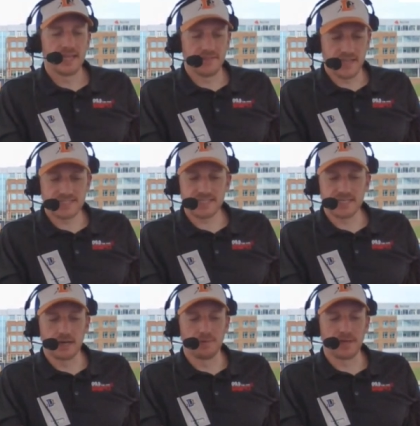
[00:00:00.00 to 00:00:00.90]
In the N
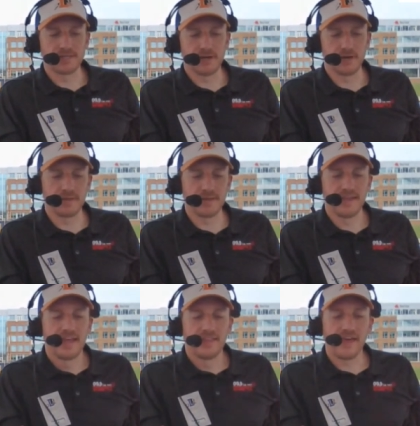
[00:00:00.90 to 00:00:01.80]
C double A
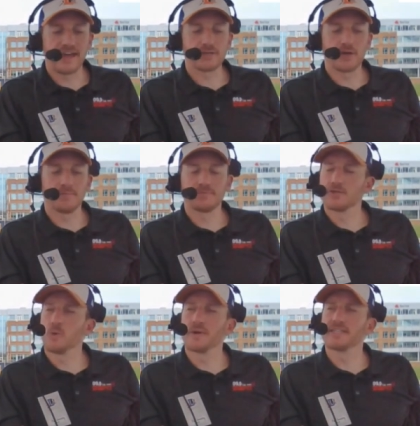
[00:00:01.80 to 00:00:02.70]
tournament, that
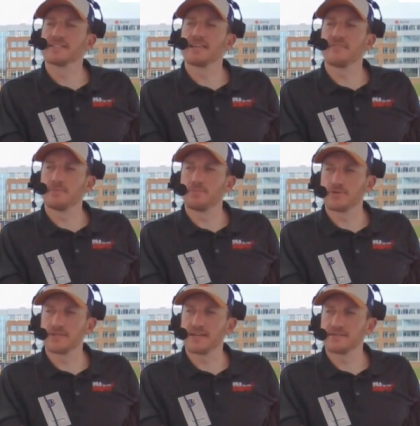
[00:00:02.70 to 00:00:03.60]
dropped to twenty-seven
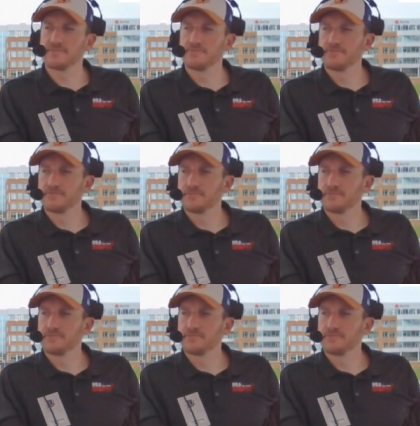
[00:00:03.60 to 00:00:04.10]
percent.